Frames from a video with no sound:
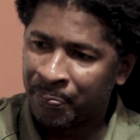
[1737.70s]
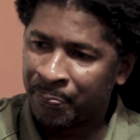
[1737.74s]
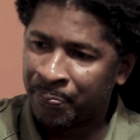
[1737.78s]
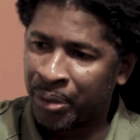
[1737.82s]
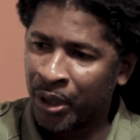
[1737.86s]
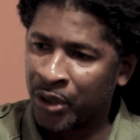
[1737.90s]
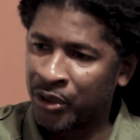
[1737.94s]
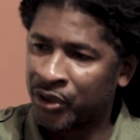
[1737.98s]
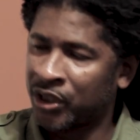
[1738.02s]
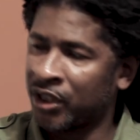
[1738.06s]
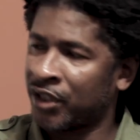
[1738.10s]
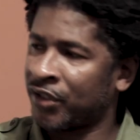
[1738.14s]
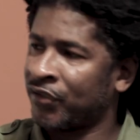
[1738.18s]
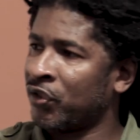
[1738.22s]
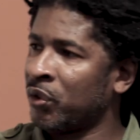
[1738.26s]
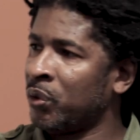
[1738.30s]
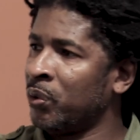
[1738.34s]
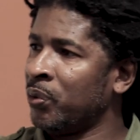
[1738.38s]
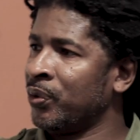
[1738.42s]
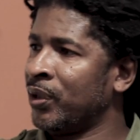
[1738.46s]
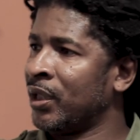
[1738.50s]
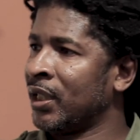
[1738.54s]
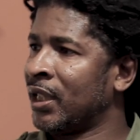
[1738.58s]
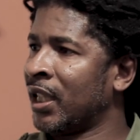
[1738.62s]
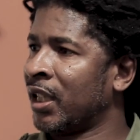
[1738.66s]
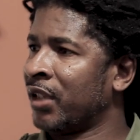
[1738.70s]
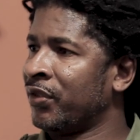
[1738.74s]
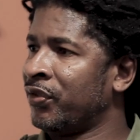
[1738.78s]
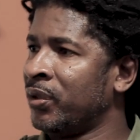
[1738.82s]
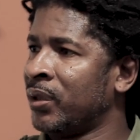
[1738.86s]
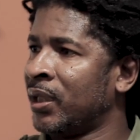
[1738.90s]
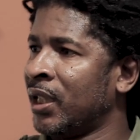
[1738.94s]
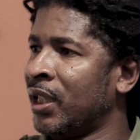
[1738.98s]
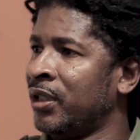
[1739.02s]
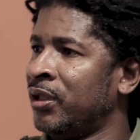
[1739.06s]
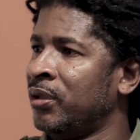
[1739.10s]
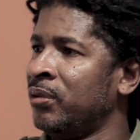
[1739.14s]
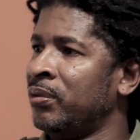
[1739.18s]
purchase food together. You
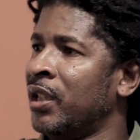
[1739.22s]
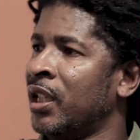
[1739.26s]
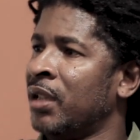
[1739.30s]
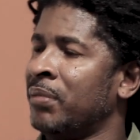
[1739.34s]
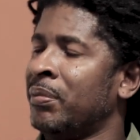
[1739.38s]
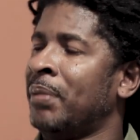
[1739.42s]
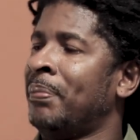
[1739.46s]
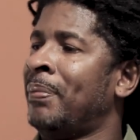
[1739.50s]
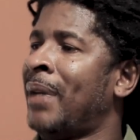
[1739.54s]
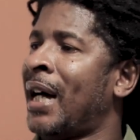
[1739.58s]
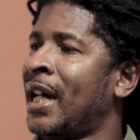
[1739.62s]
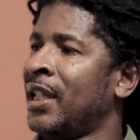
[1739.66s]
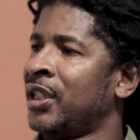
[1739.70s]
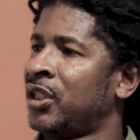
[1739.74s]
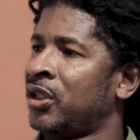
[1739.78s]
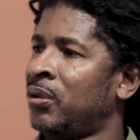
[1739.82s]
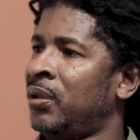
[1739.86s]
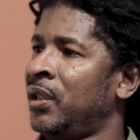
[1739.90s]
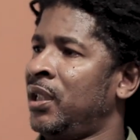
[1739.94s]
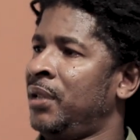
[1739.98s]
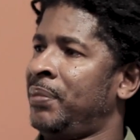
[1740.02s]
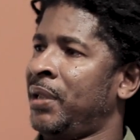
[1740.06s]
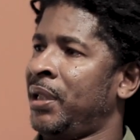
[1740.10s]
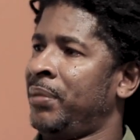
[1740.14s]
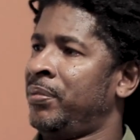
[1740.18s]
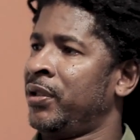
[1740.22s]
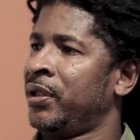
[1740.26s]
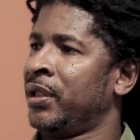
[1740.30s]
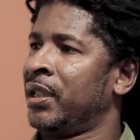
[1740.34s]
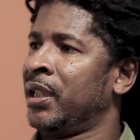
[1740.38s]
can't do nothing but buy toilet paper